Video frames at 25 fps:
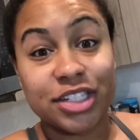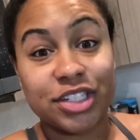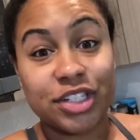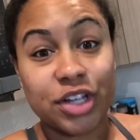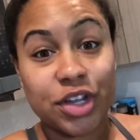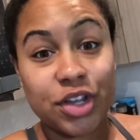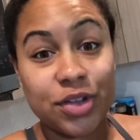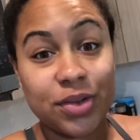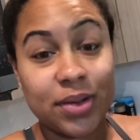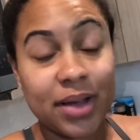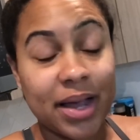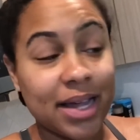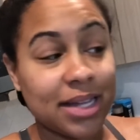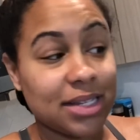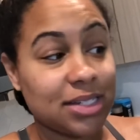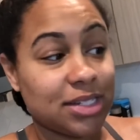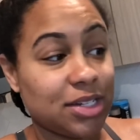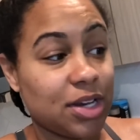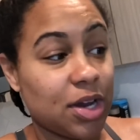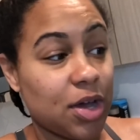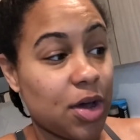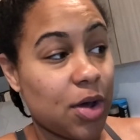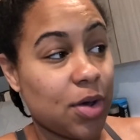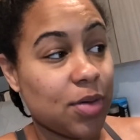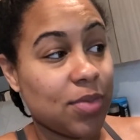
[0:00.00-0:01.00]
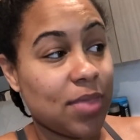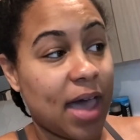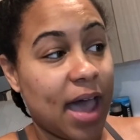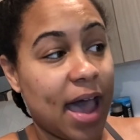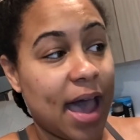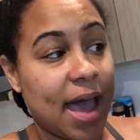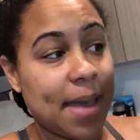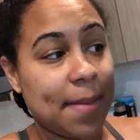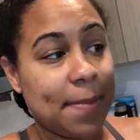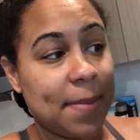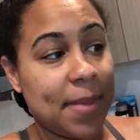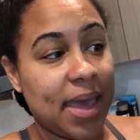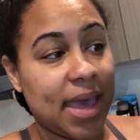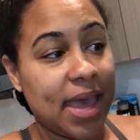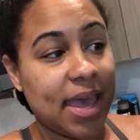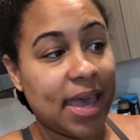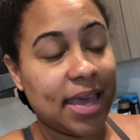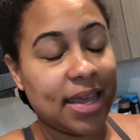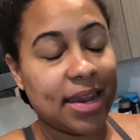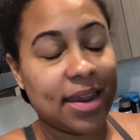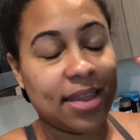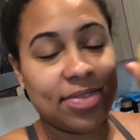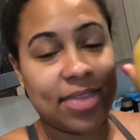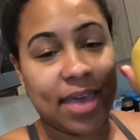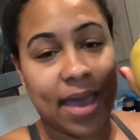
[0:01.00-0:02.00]
So you guys know that I
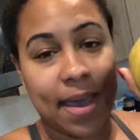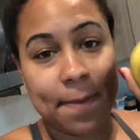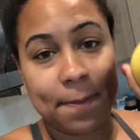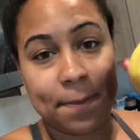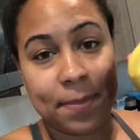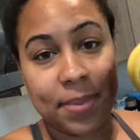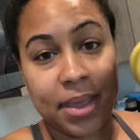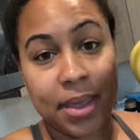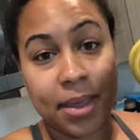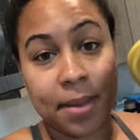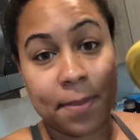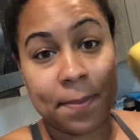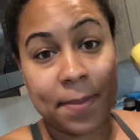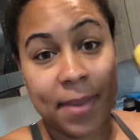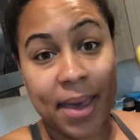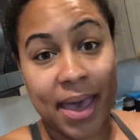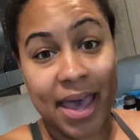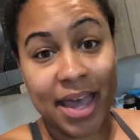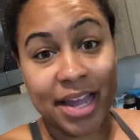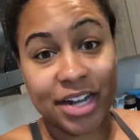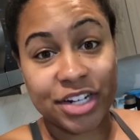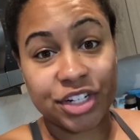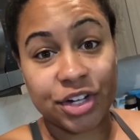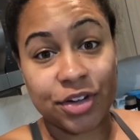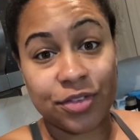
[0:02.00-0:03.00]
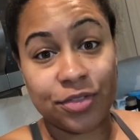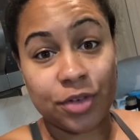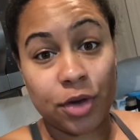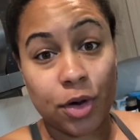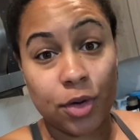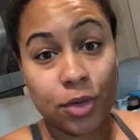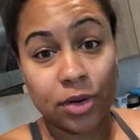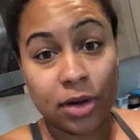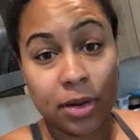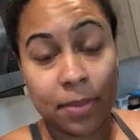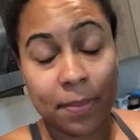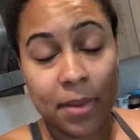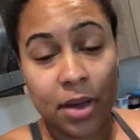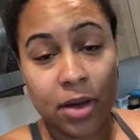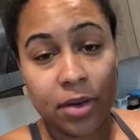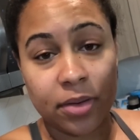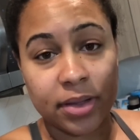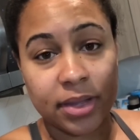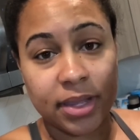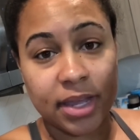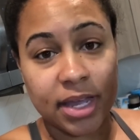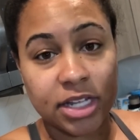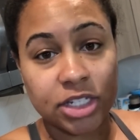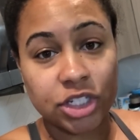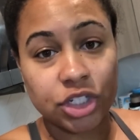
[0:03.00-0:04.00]
made that big batch of golden
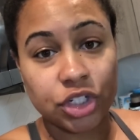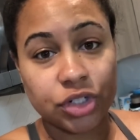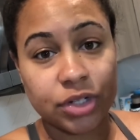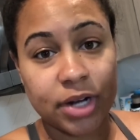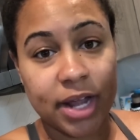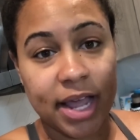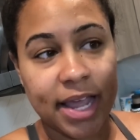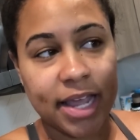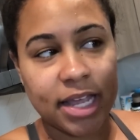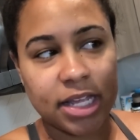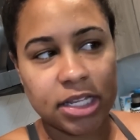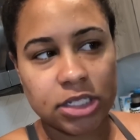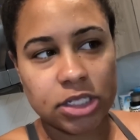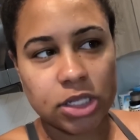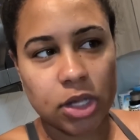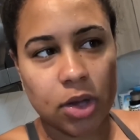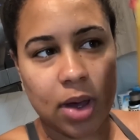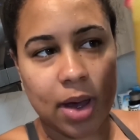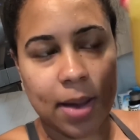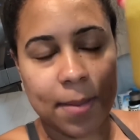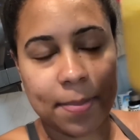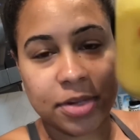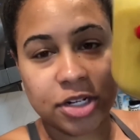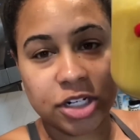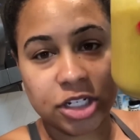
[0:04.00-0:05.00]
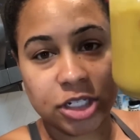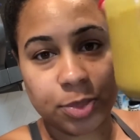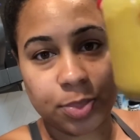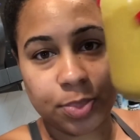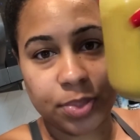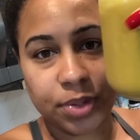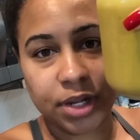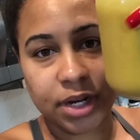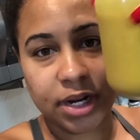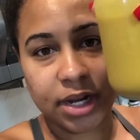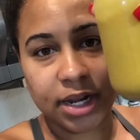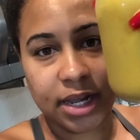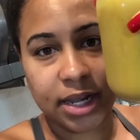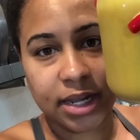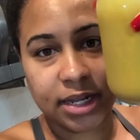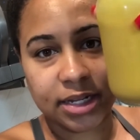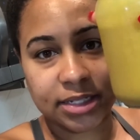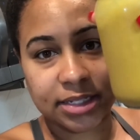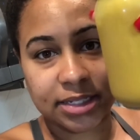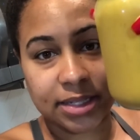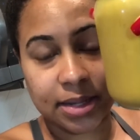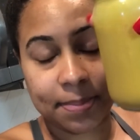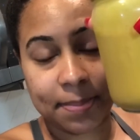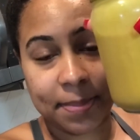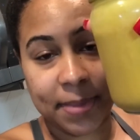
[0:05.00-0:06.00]
milk yesterday, so I've just put it
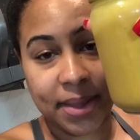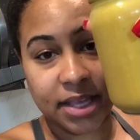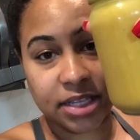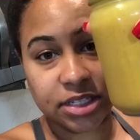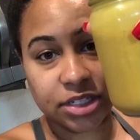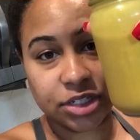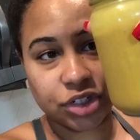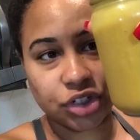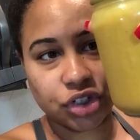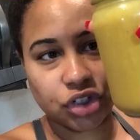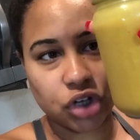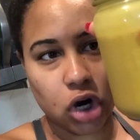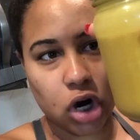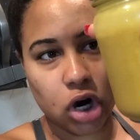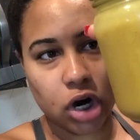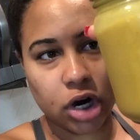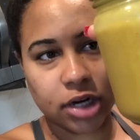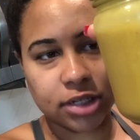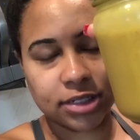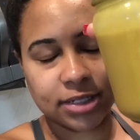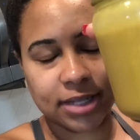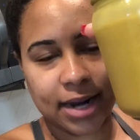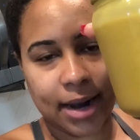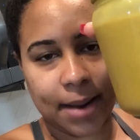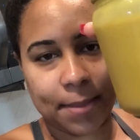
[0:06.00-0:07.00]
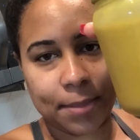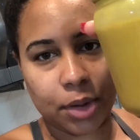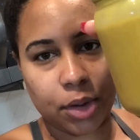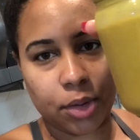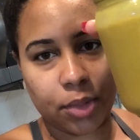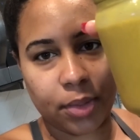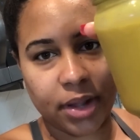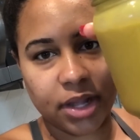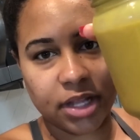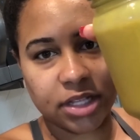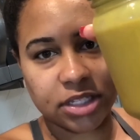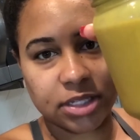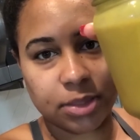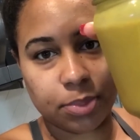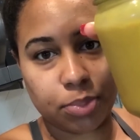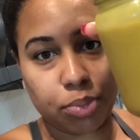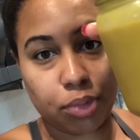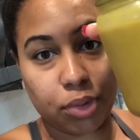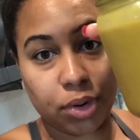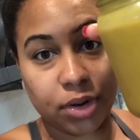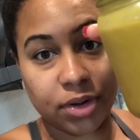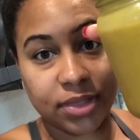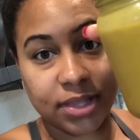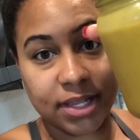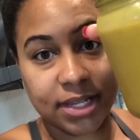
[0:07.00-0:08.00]
in some mason jars, and I'm going to
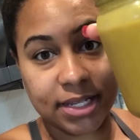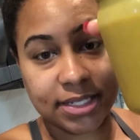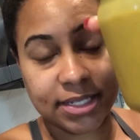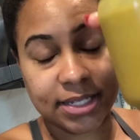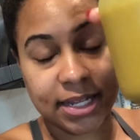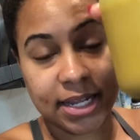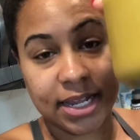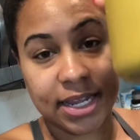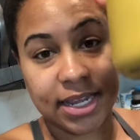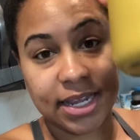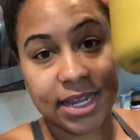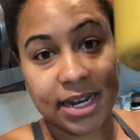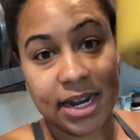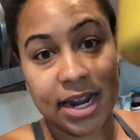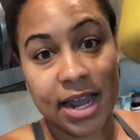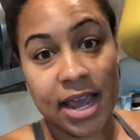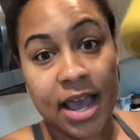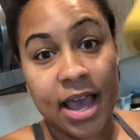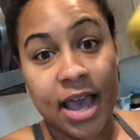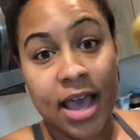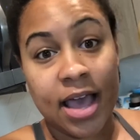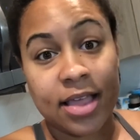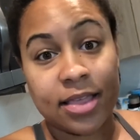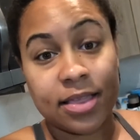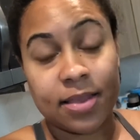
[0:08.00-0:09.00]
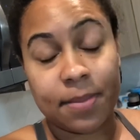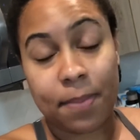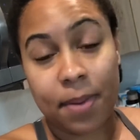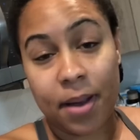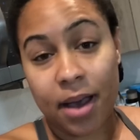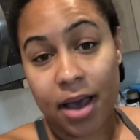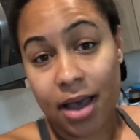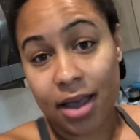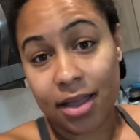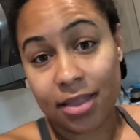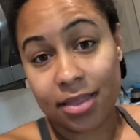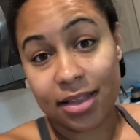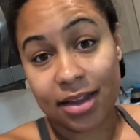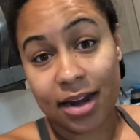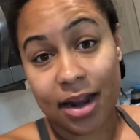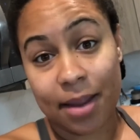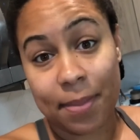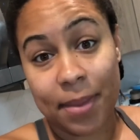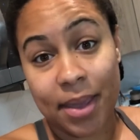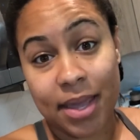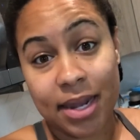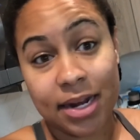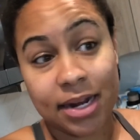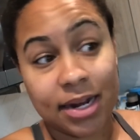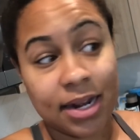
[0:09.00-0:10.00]
pour this in the pot that
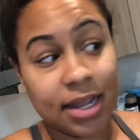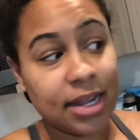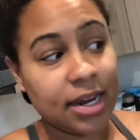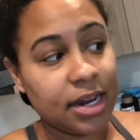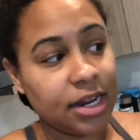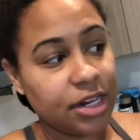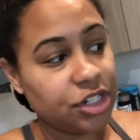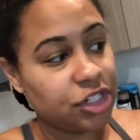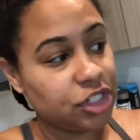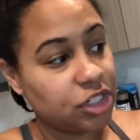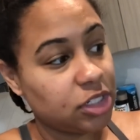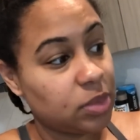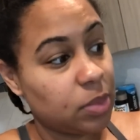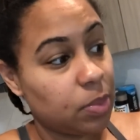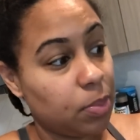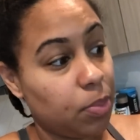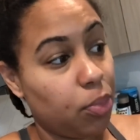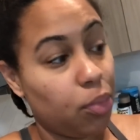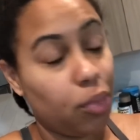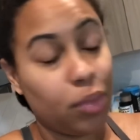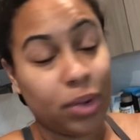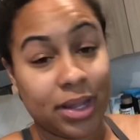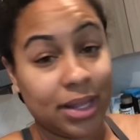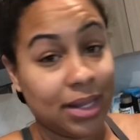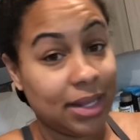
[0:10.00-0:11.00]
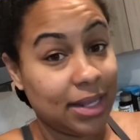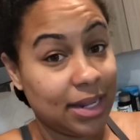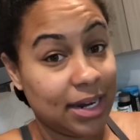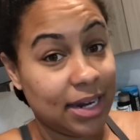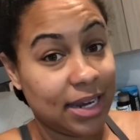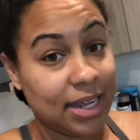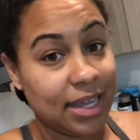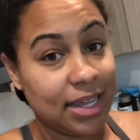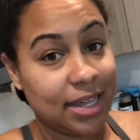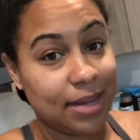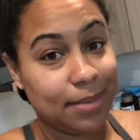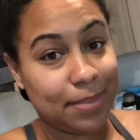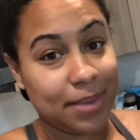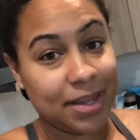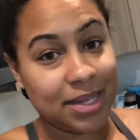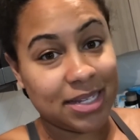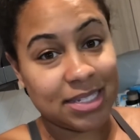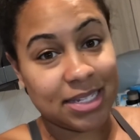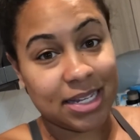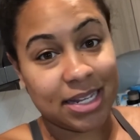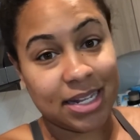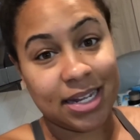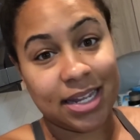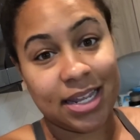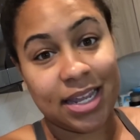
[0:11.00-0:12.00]
I made it in and just boil it again
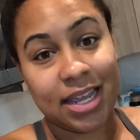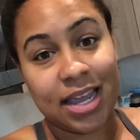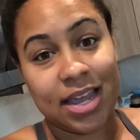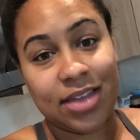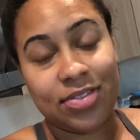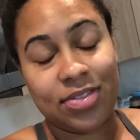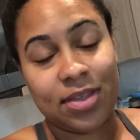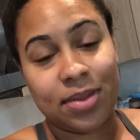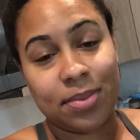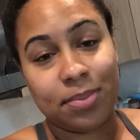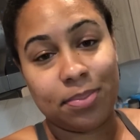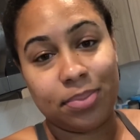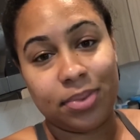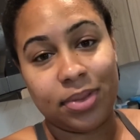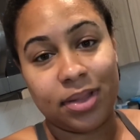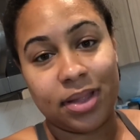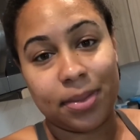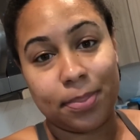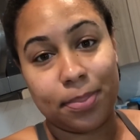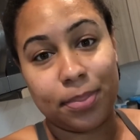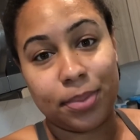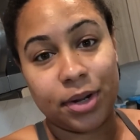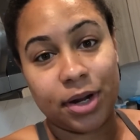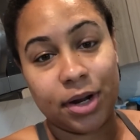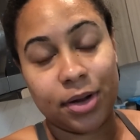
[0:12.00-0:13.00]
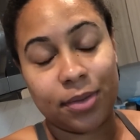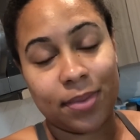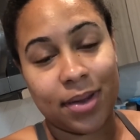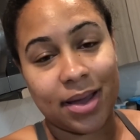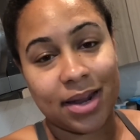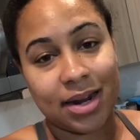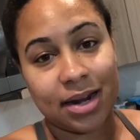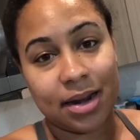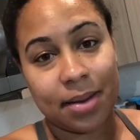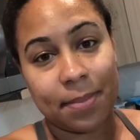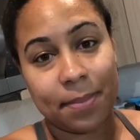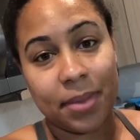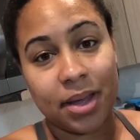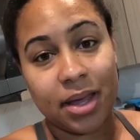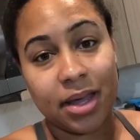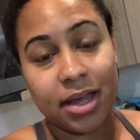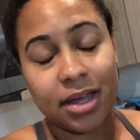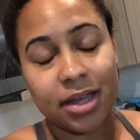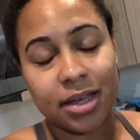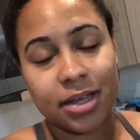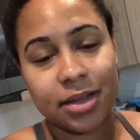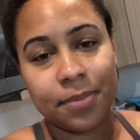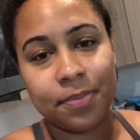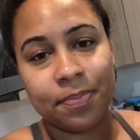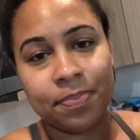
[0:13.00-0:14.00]
basically, and then put it right in a
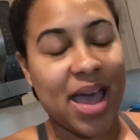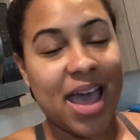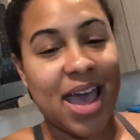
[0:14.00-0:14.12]
mug.